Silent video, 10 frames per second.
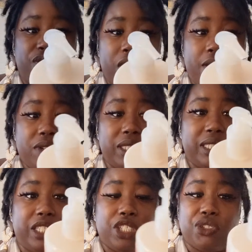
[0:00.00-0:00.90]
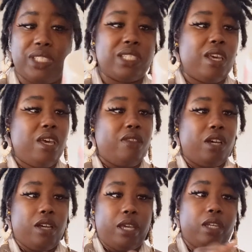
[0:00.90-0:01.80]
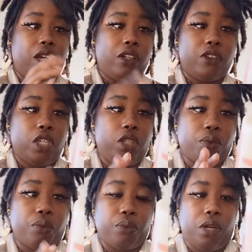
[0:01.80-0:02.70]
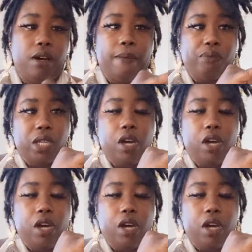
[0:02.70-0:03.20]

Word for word: very citrus the and another thing that um,